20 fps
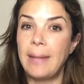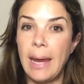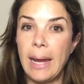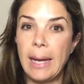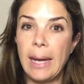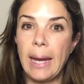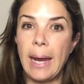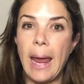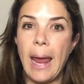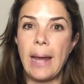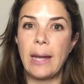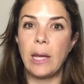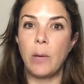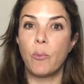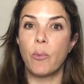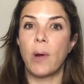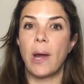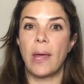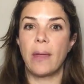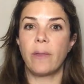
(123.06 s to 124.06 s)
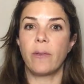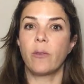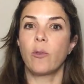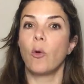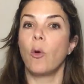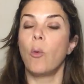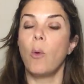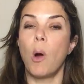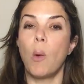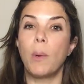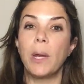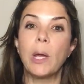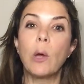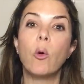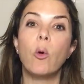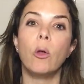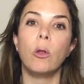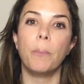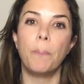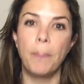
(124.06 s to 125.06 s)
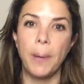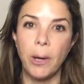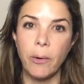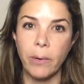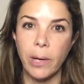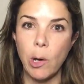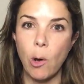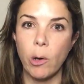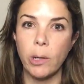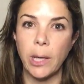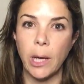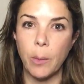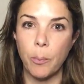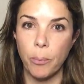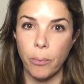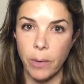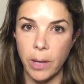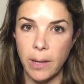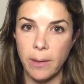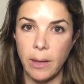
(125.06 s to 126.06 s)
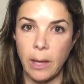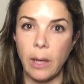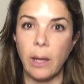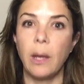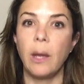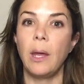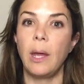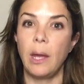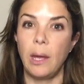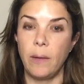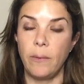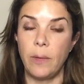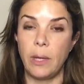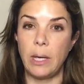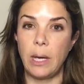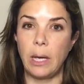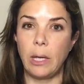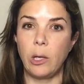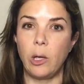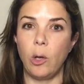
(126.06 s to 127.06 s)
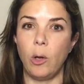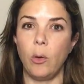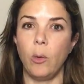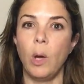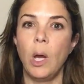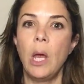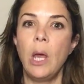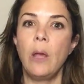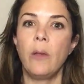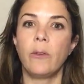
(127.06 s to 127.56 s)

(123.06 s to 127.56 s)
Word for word: taking any breaths, or what we call periodic breathing in the NICU,